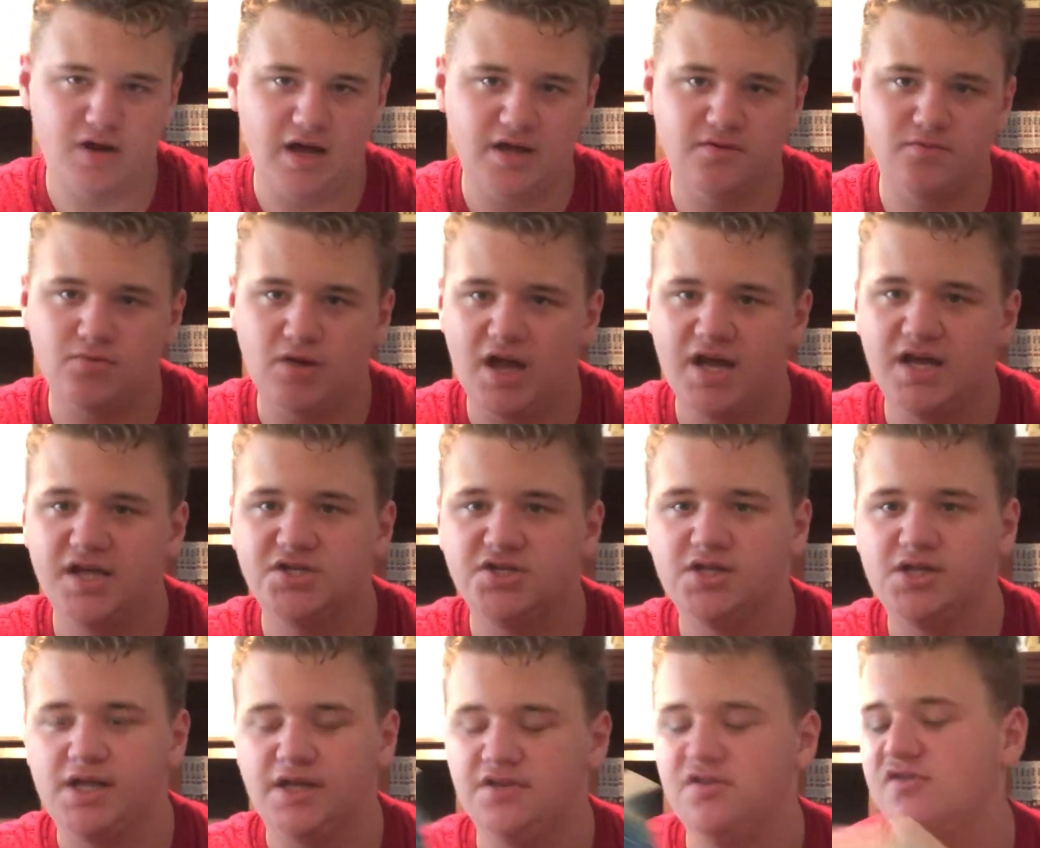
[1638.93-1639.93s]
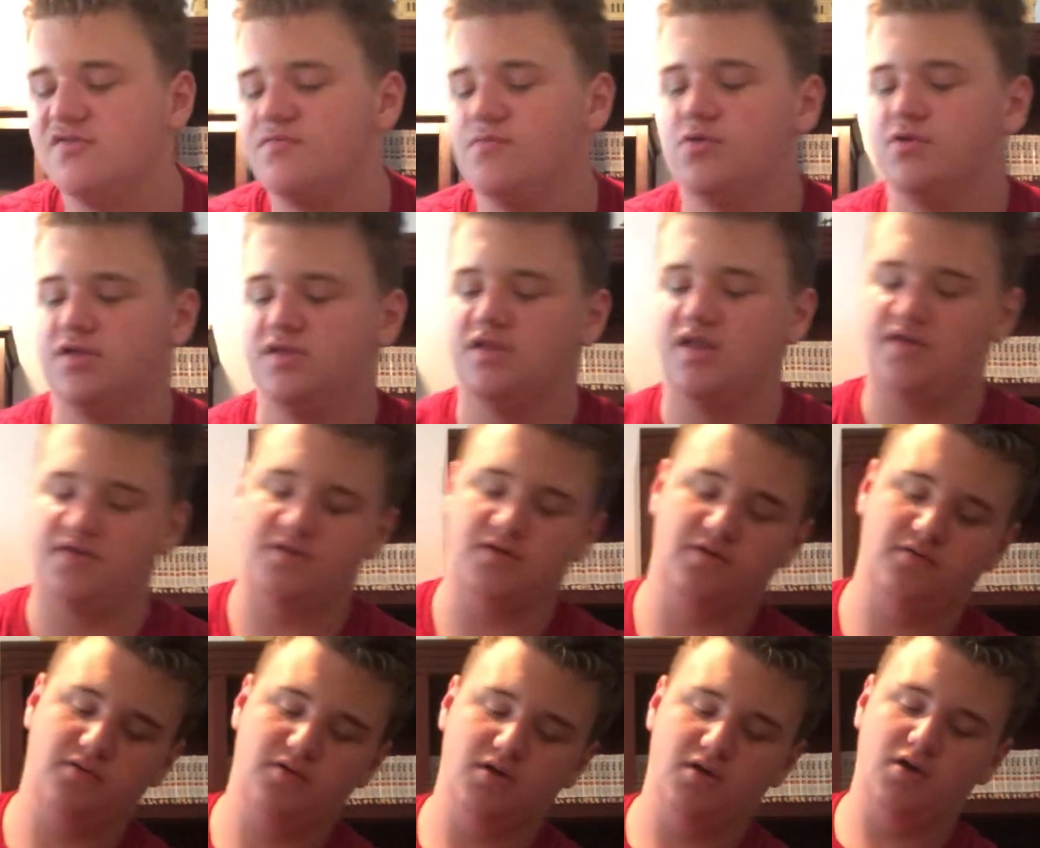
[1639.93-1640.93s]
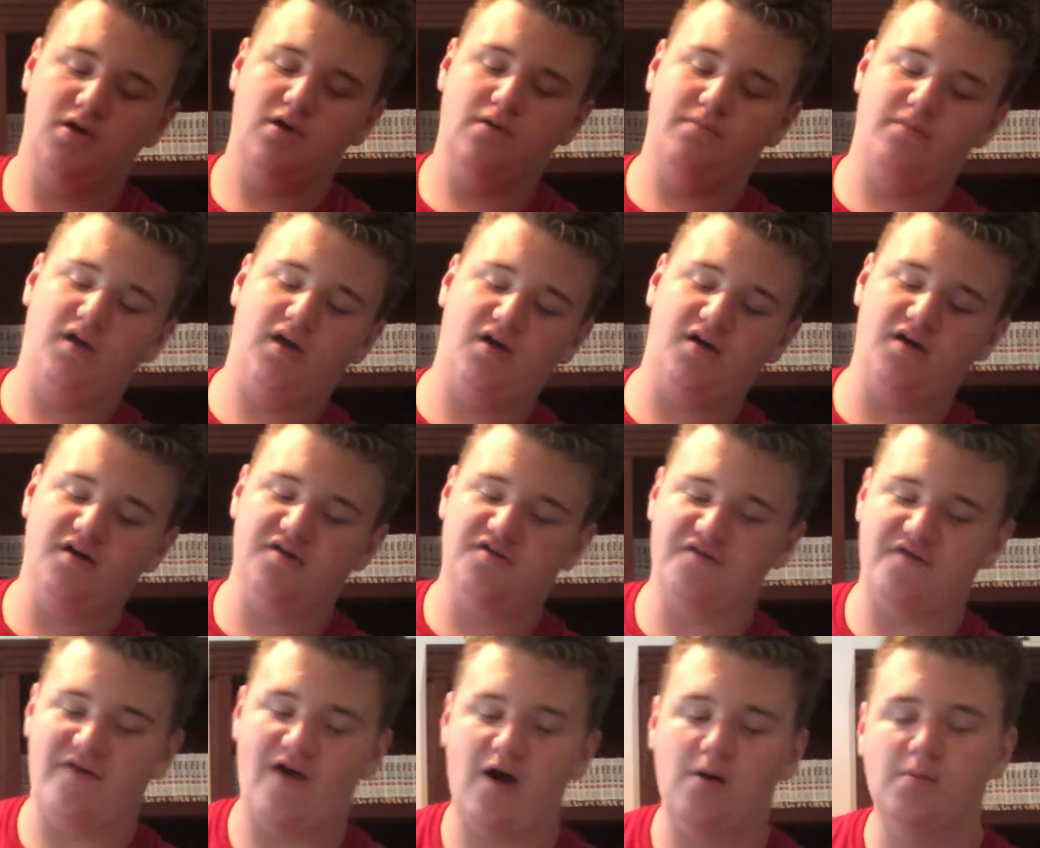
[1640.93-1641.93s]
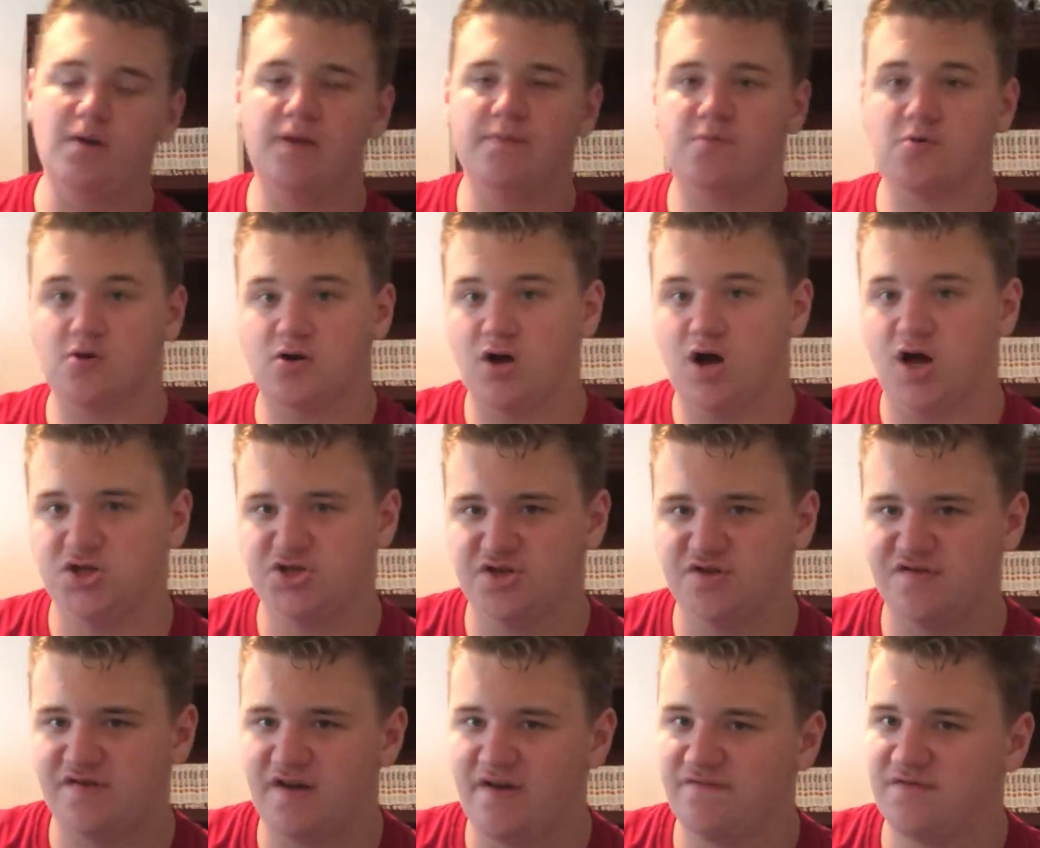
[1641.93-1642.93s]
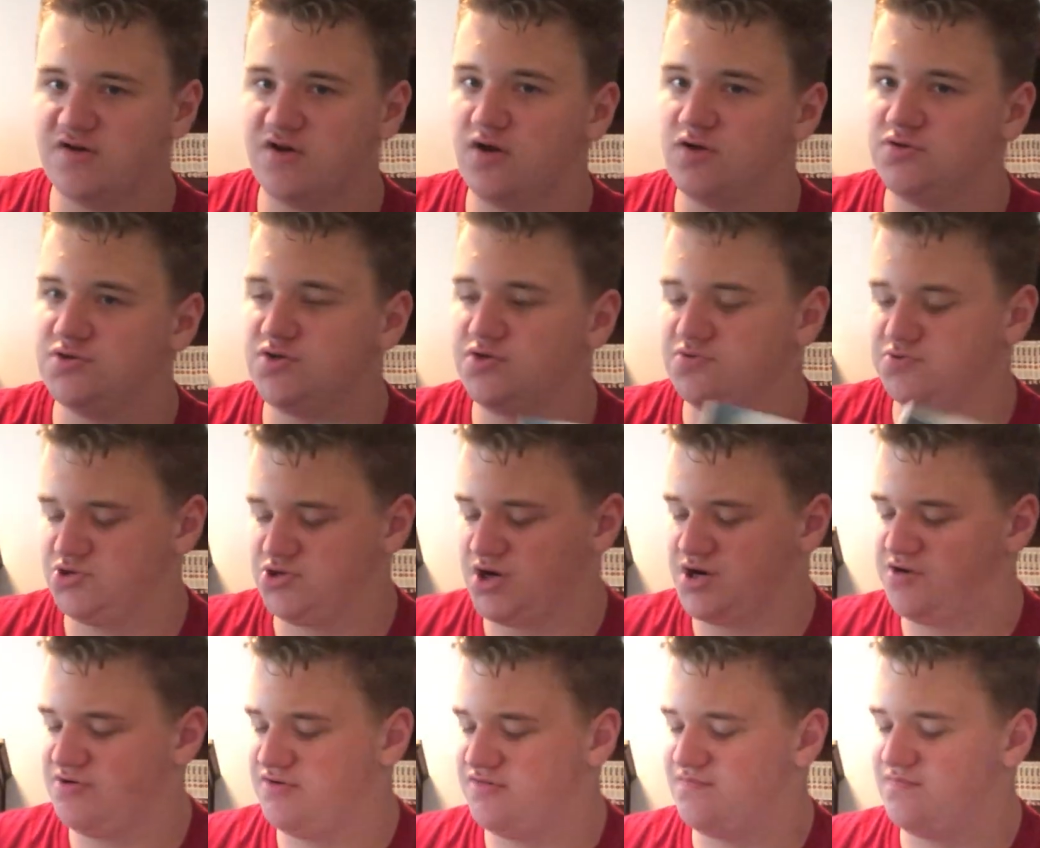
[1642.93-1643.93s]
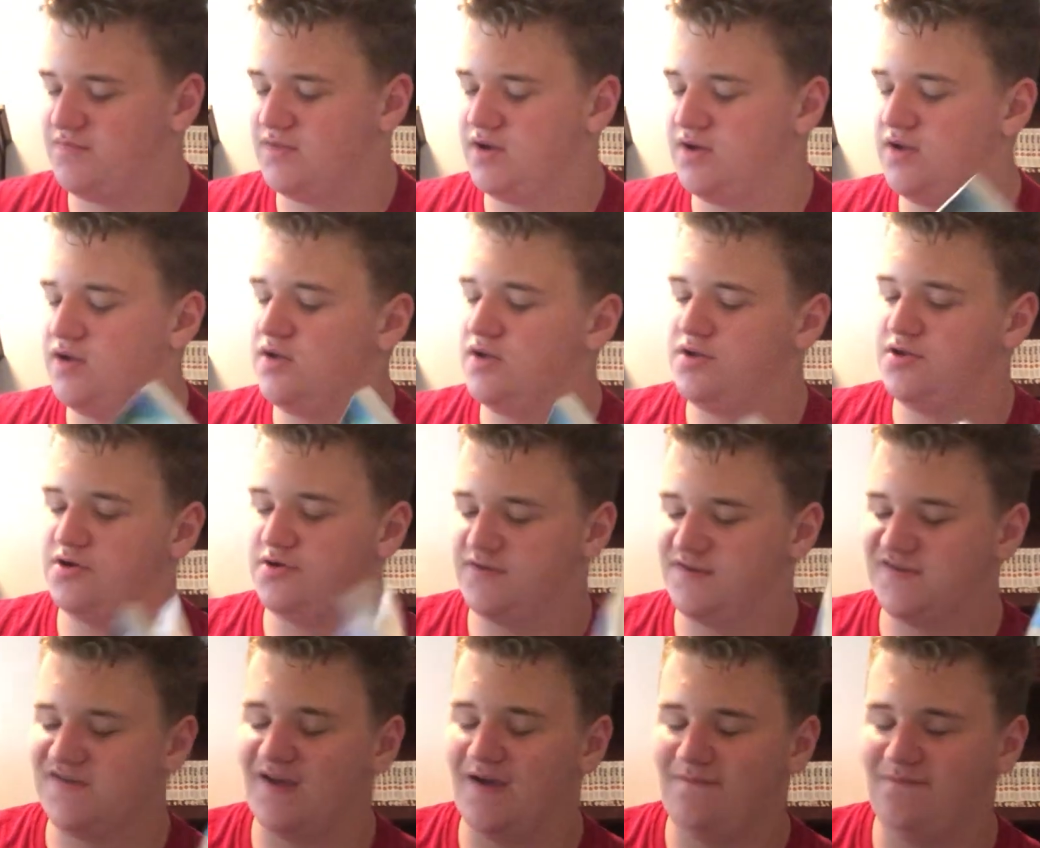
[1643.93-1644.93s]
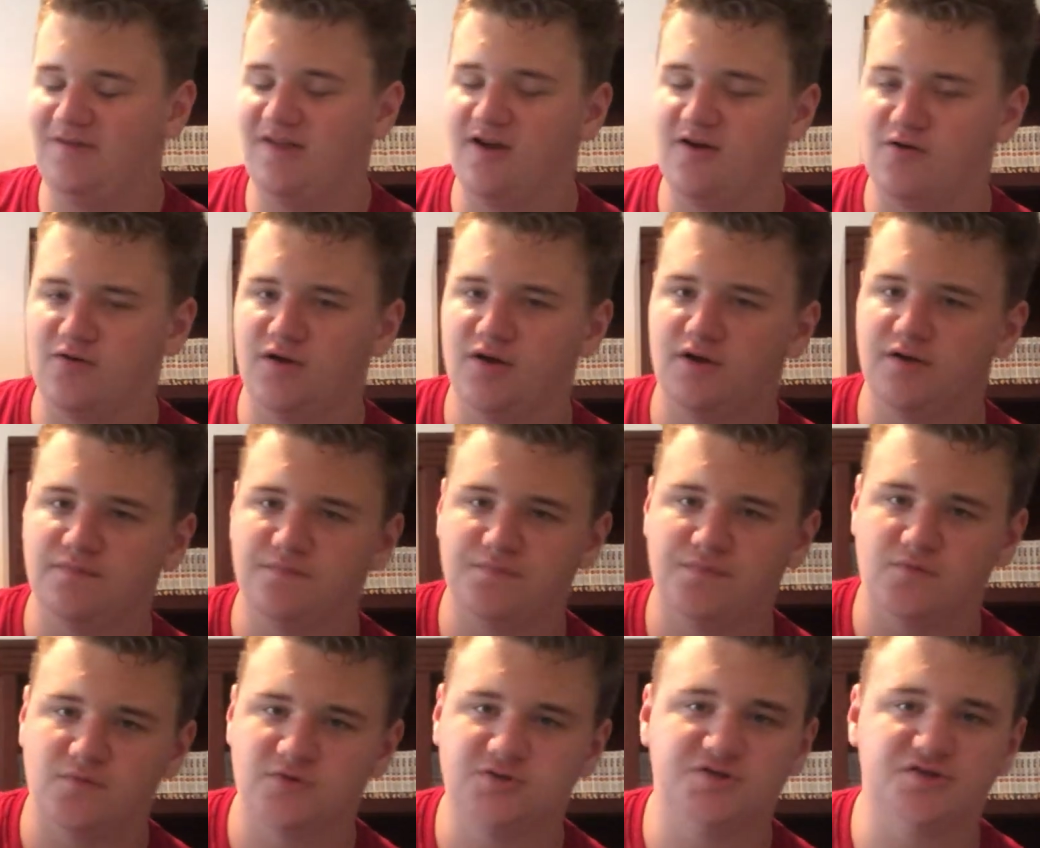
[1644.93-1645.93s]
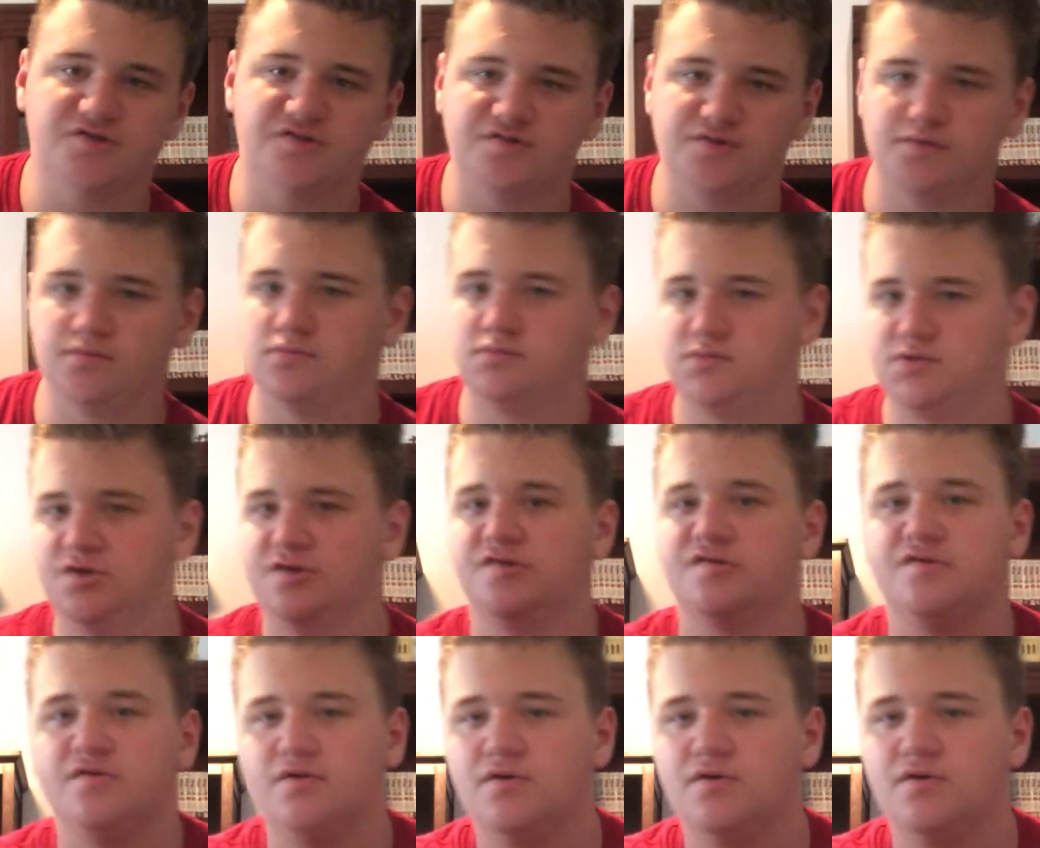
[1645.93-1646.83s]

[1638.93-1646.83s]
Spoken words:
I actually like this more than Death Note because of how many precautions I have to go to in trying to, you know, escape the area, which is just